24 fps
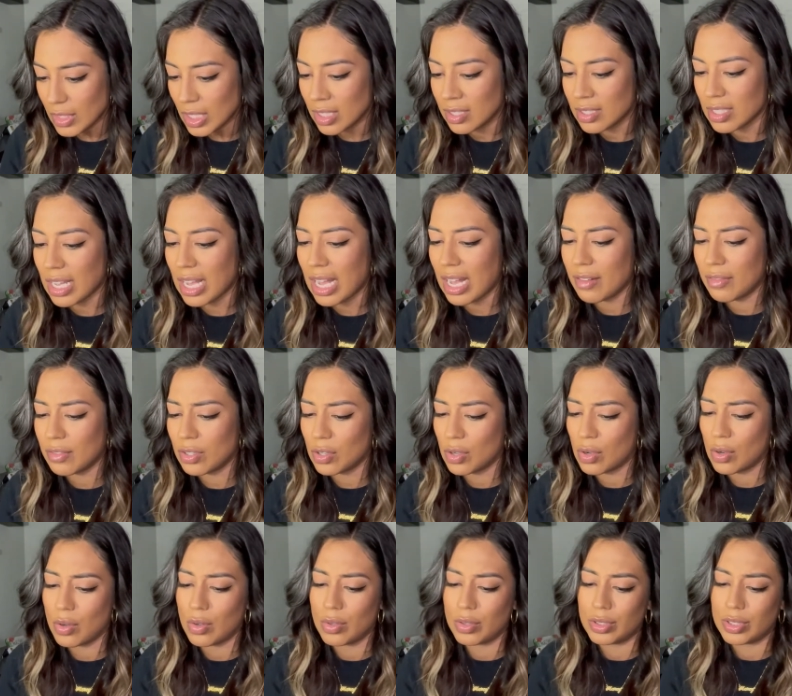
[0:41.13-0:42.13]
to have a
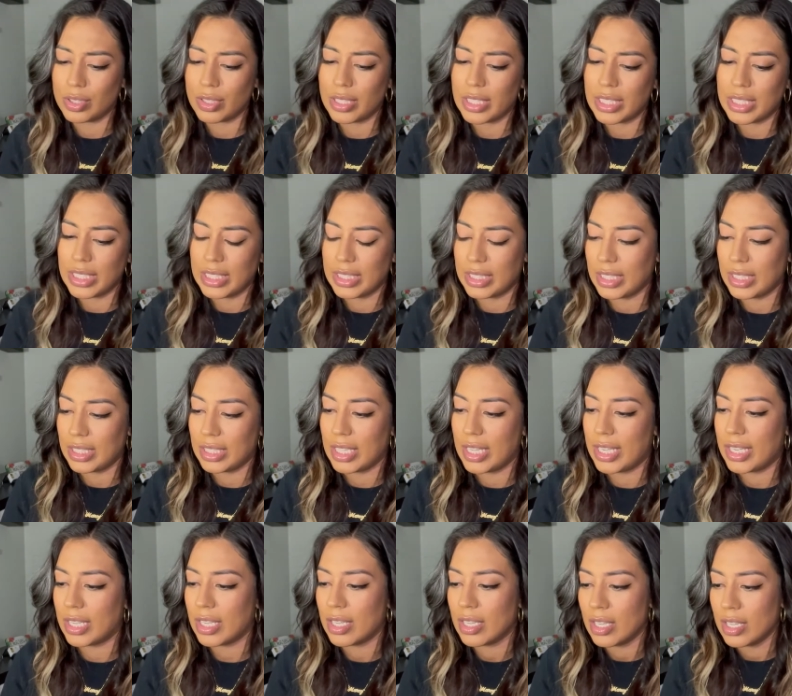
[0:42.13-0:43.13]
cold or anything
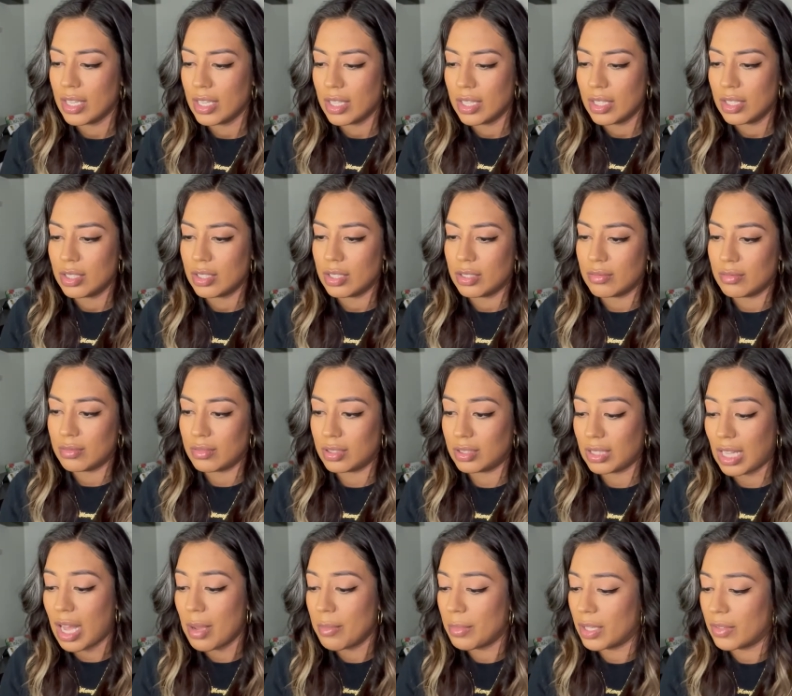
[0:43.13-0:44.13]
like
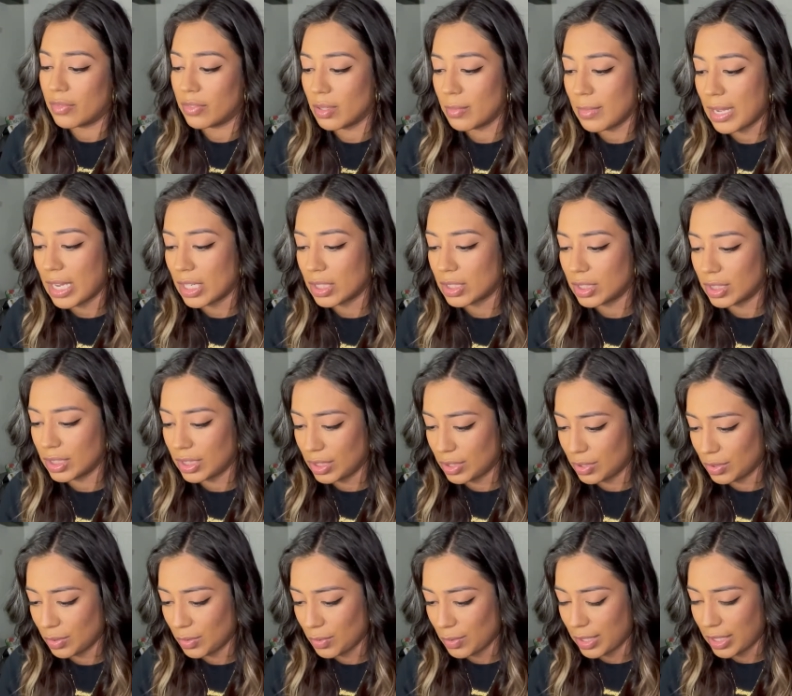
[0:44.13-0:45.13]
stop me from actually
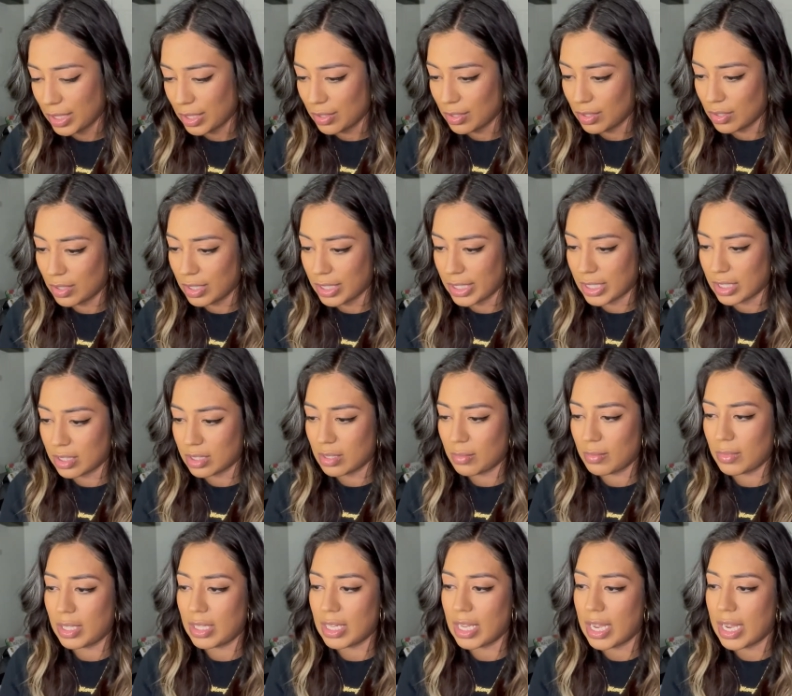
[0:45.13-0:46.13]
doing, you know, like it's
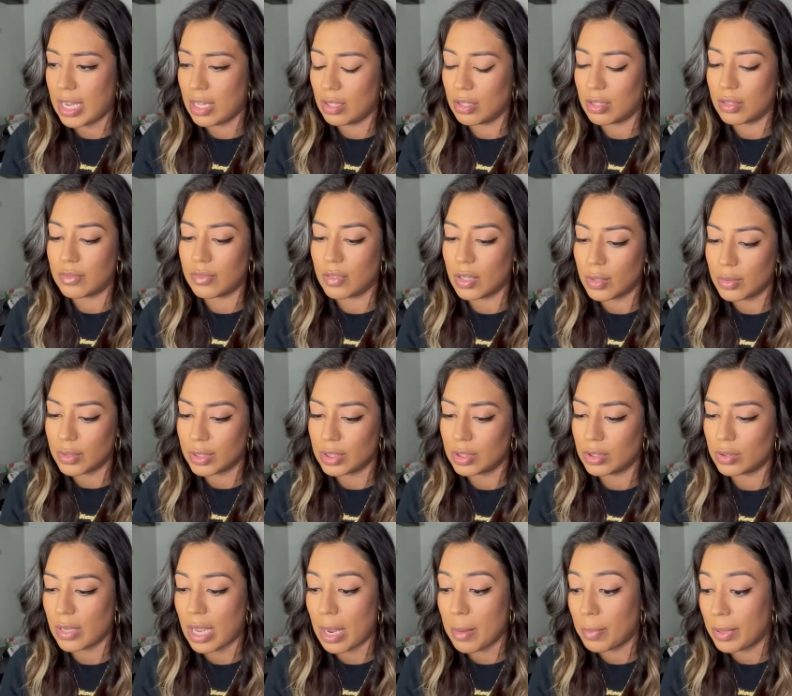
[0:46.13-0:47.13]
something that I look forward
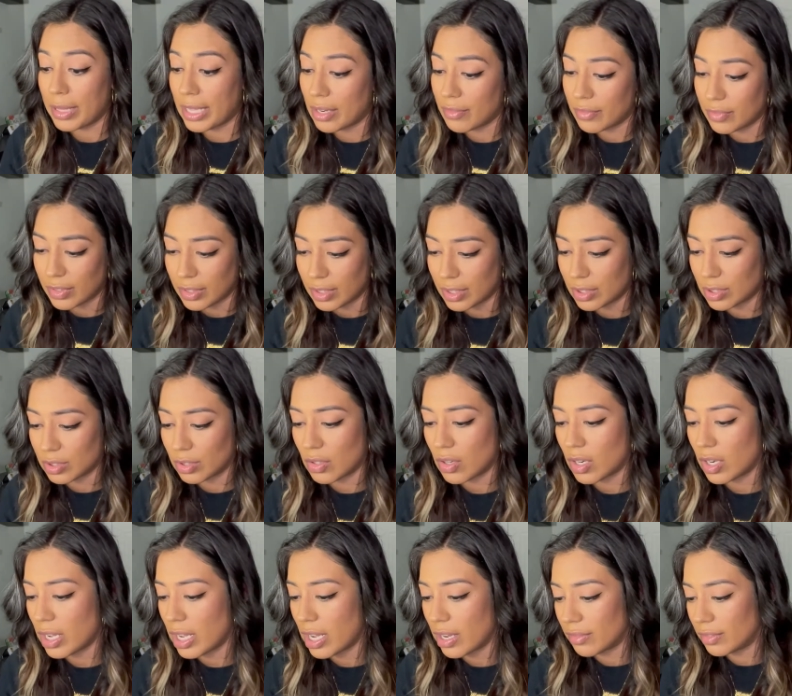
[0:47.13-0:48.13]
to. I plan for this
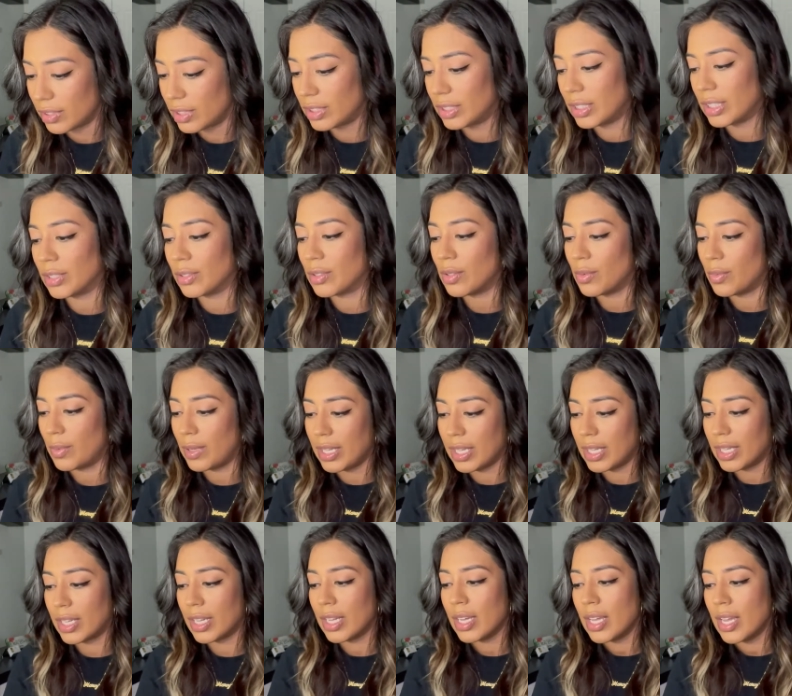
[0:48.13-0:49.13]
call every single
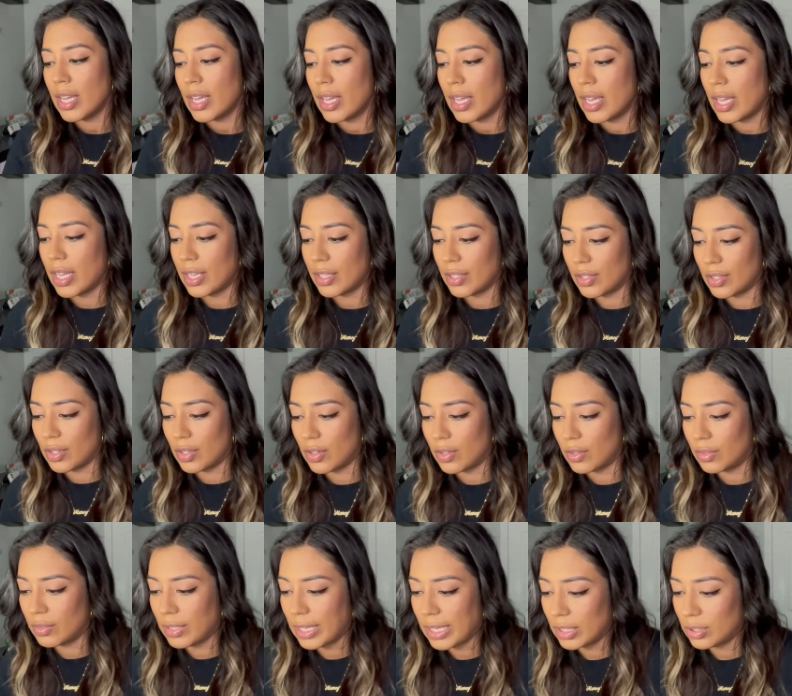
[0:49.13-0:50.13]
week and you
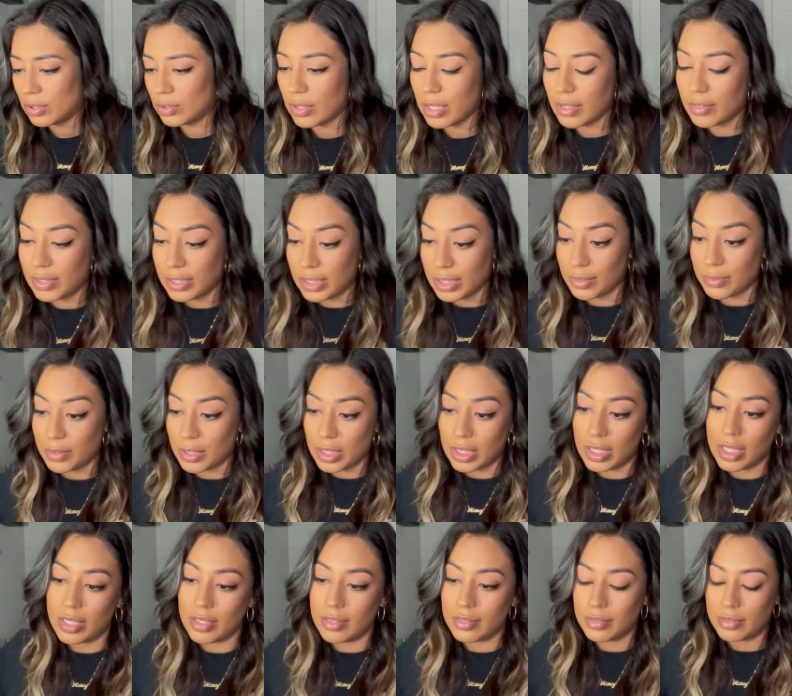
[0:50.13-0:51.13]
know, I do everything with
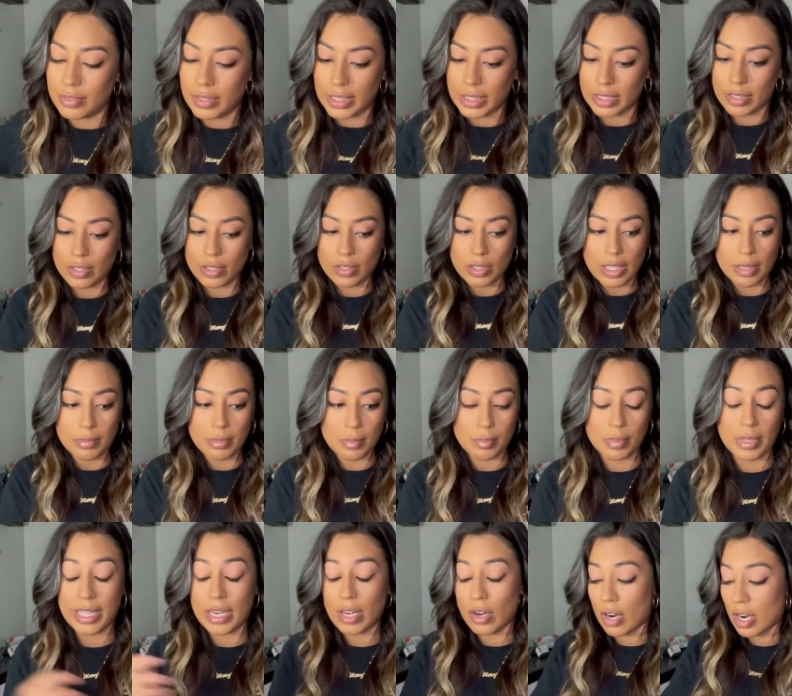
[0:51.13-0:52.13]
love. Like, you know, I
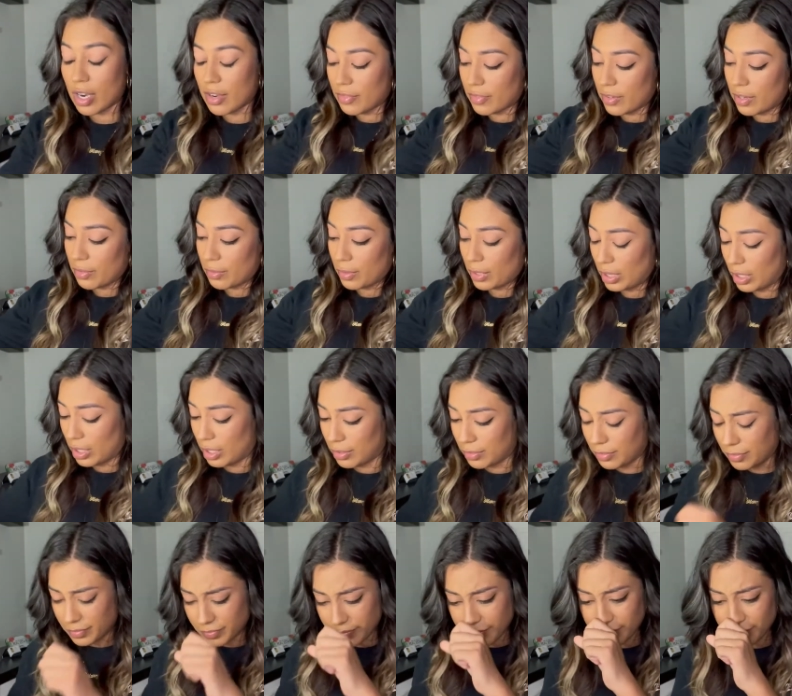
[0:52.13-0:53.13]
plan hard for it with love.